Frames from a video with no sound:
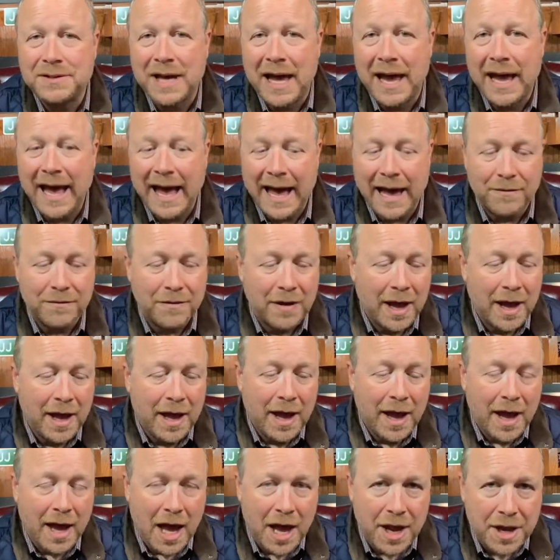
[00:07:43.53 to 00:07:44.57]
I have
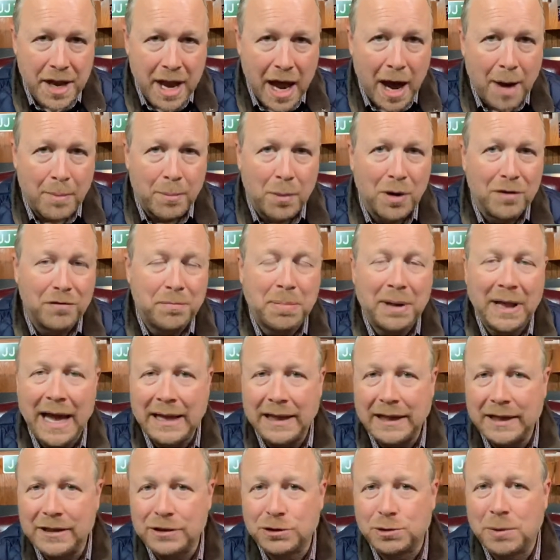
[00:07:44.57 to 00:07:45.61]
a number of
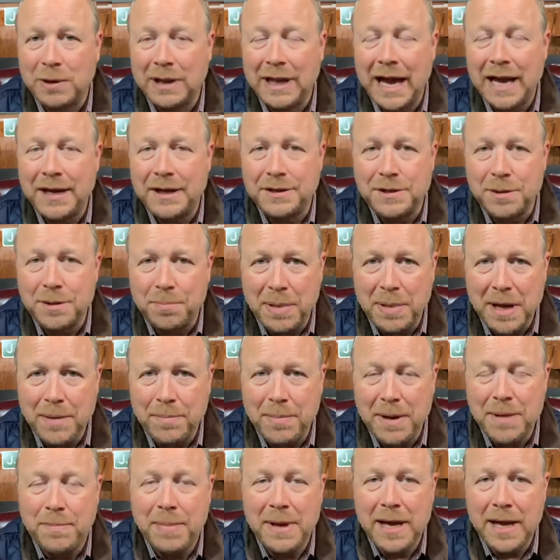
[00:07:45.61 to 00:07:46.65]
playlists related to
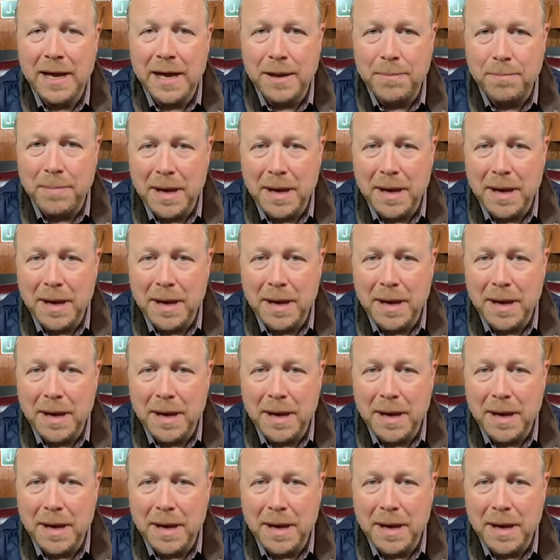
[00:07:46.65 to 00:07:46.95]
PPP,